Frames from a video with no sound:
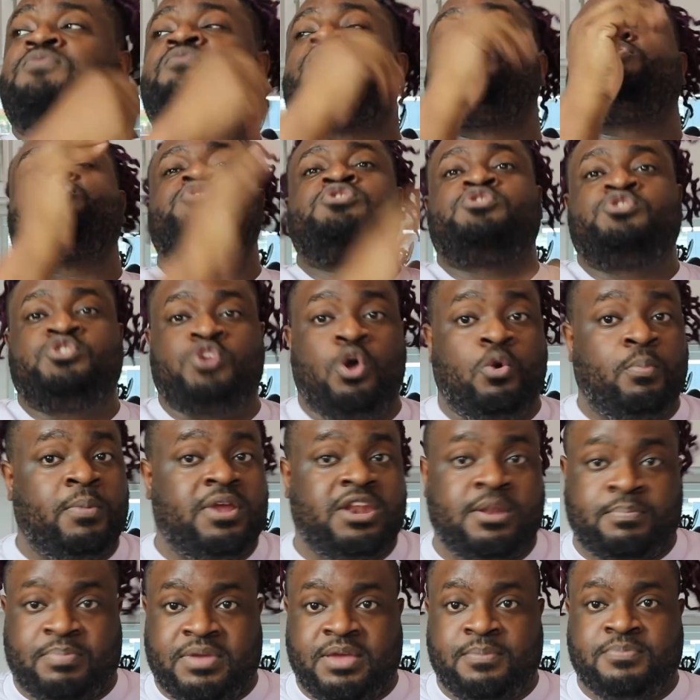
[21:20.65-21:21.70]
for so
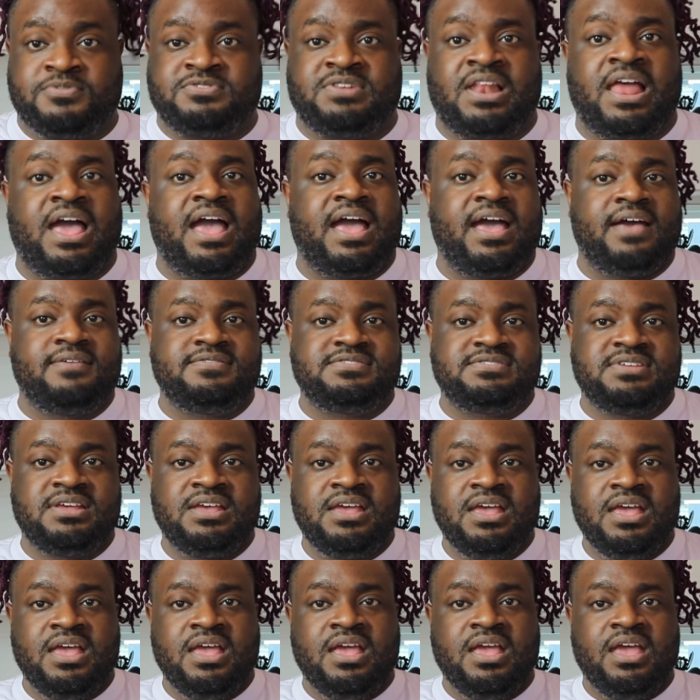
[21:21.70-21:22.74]
many people's lives
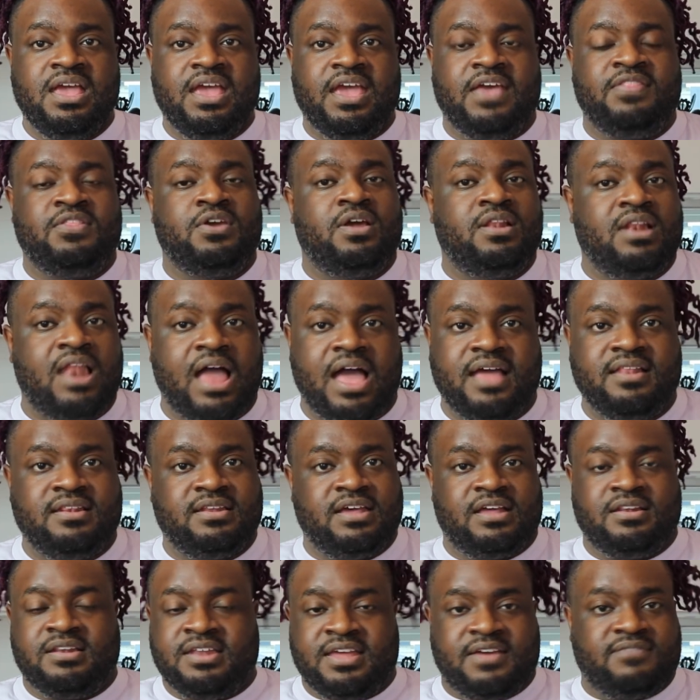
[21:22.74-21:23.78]
and their
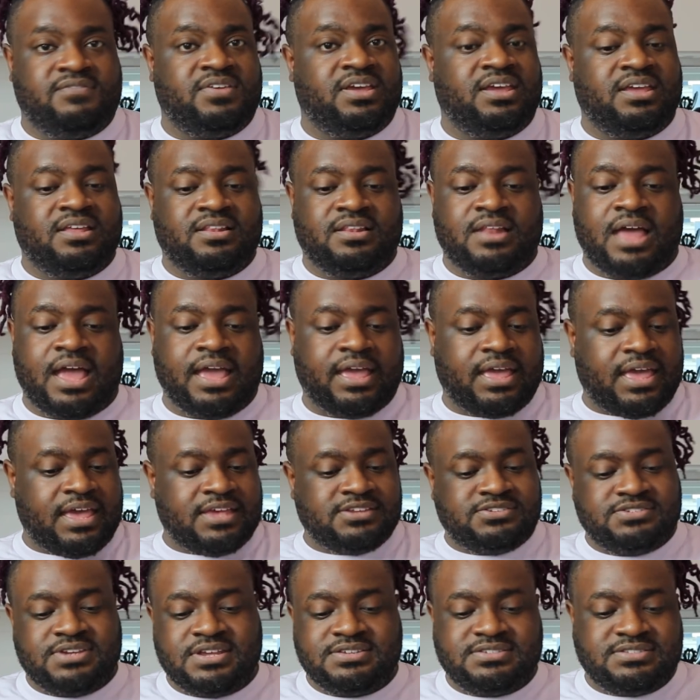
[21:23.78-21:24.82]
living. Like,
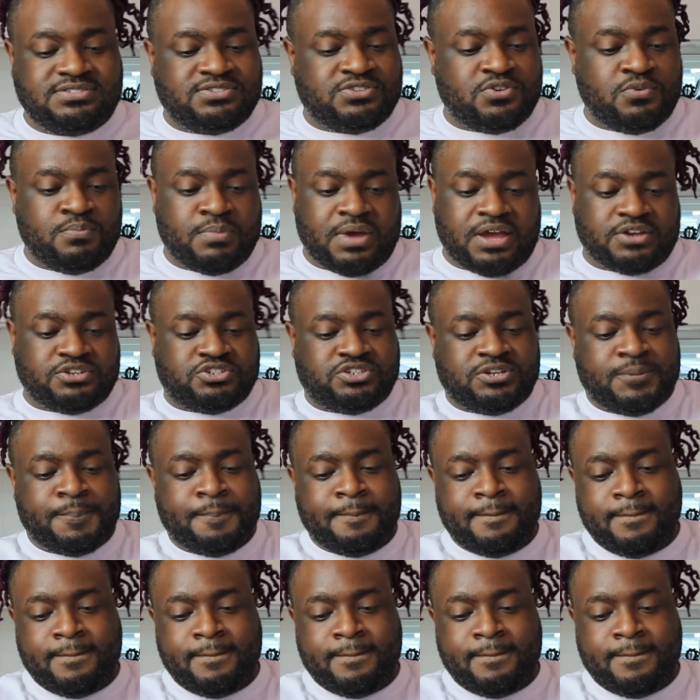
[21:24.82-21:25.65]
it's just too much.